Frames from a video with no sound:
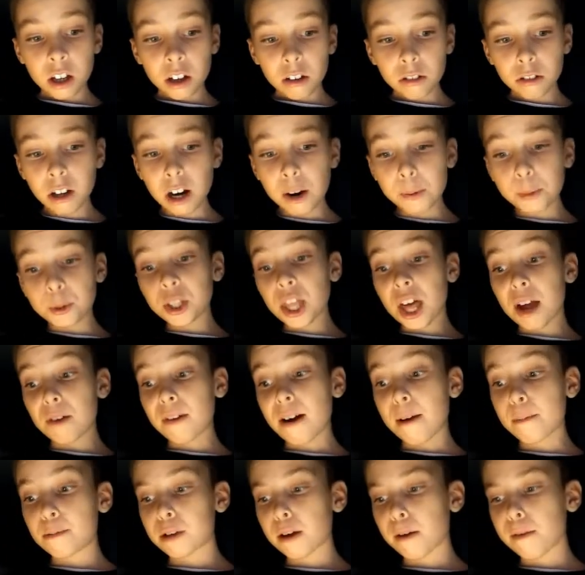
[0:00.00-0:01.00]
Right, well that
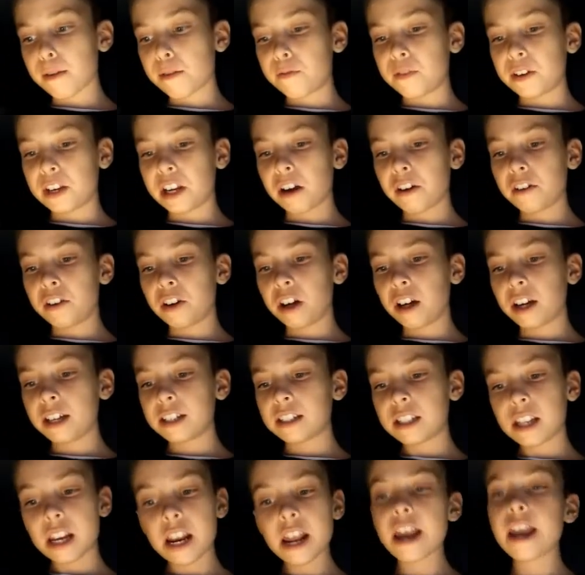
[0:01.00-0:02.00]
wraps up the video
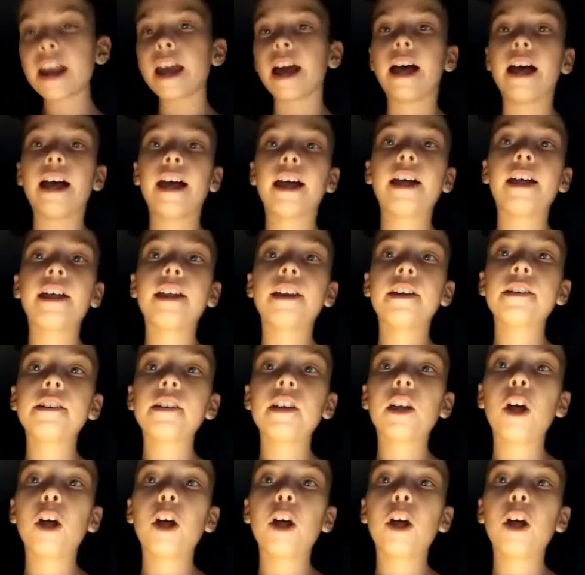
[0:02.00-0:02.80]
nicely and